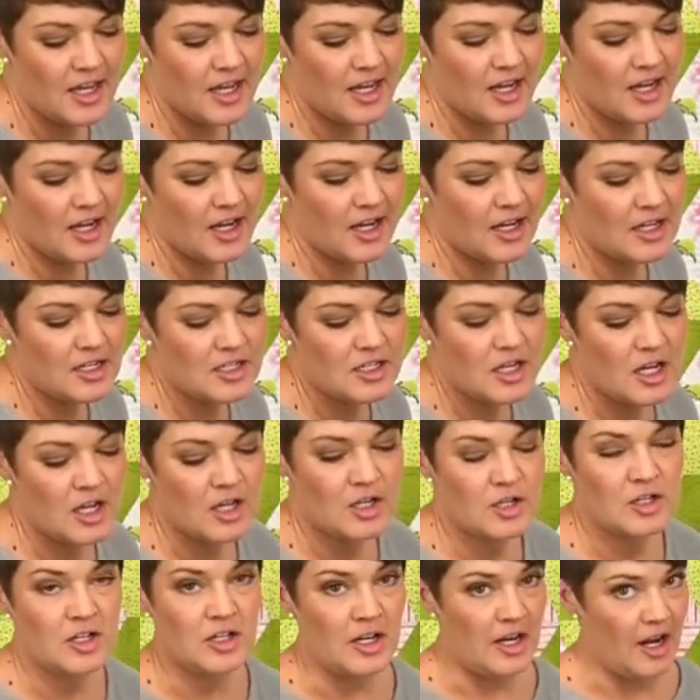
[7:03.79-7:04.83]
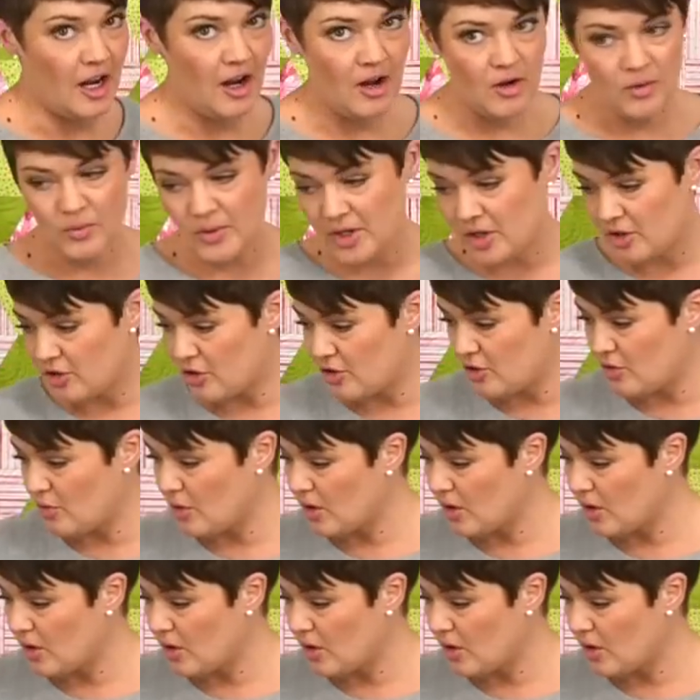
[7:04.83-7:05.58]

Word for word: and now we have to